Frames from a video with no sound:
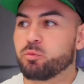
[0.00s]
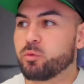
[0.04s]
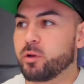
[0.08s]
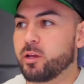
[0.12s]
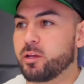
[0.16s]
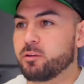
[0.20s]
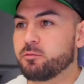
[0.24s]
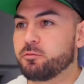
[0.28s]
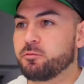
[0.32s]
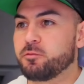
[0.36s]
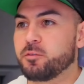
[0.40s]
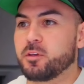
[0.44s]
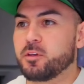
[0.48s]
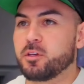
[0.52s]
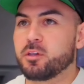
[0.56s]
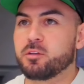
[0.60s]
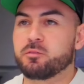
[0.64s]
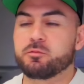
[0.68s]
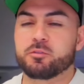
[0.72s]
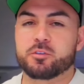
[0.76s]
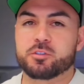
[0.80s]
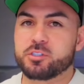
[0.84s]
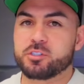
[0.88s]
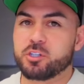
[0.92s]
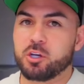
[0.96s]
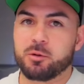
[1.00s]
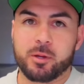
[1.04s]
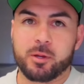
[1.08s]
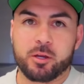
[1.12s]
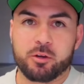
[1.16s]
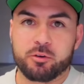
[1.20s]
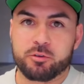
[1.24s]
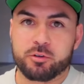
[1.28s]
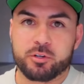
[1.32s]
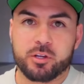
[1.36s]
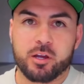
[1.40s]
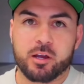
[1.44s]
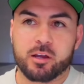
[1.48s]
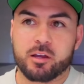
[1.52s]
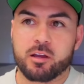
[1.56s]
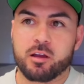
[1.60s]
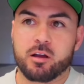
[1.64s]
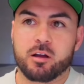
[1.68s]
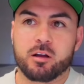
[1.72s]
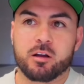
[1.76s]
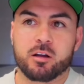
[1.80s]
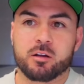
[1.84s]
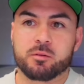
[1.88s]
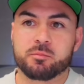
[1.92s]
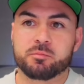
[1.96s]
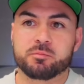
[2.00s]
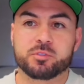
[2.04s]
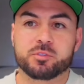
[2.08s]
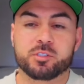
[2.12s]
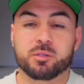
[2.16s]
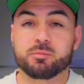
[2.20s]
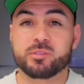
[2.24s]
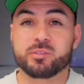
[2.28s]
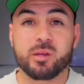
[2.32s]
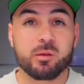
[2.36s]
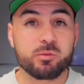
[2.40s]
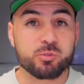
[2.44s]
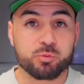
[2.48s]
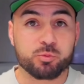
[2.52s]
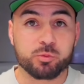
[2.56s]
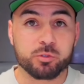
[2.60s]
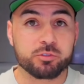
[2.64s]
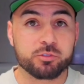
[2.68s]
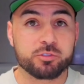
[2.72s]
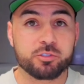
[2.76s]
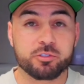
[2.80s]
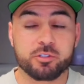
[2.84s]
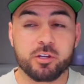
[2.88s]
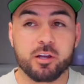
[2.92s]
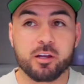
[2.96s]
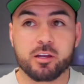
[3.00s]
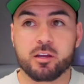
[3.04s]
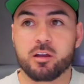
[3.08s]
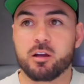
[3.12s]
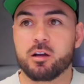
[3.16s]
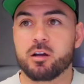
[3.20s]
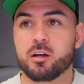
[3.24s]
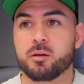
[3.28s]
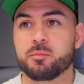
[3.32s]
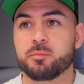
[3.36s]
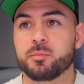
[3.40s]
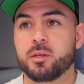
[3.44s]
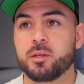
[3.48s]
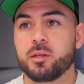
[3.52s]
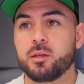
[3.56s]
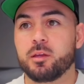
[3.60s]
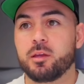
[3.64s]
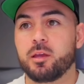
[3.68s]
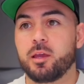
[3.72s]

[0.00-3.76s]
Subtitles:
Redfin, for salebyowner.com, sometimes realtor.com,